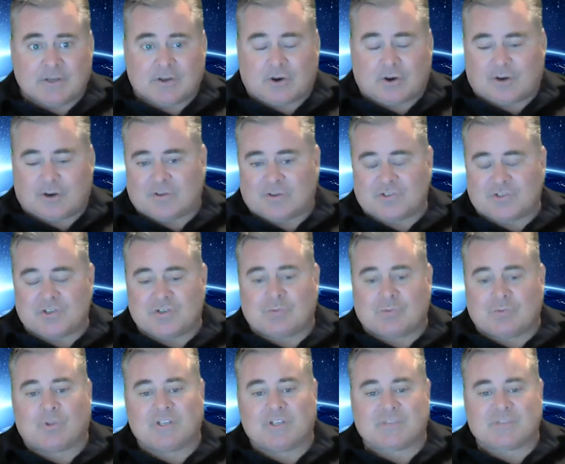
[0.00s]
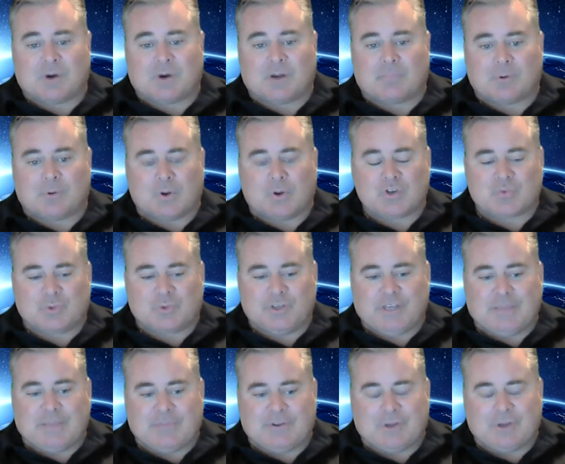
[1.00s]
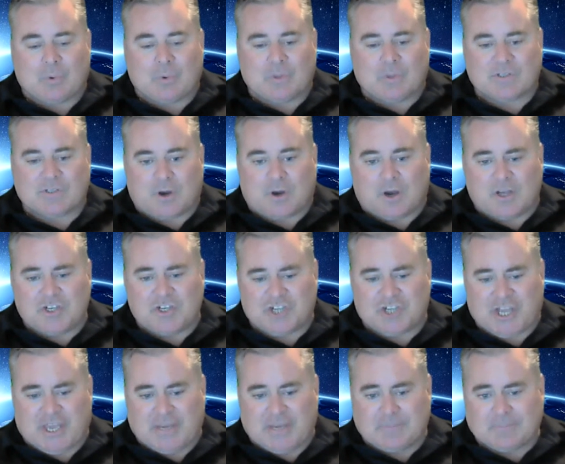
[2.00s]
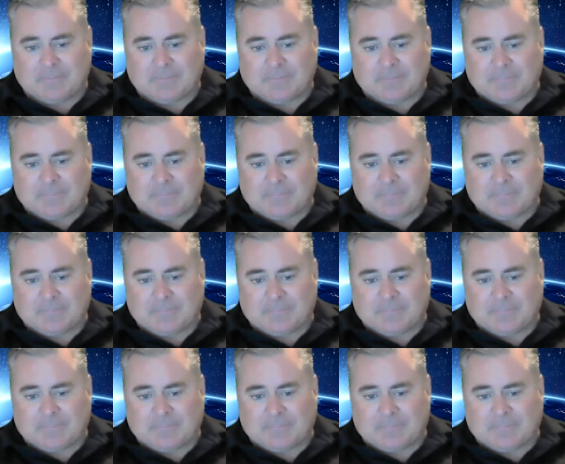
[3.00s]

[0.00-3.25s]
Cardano is using a really smart approach where you keep the tokens on chain,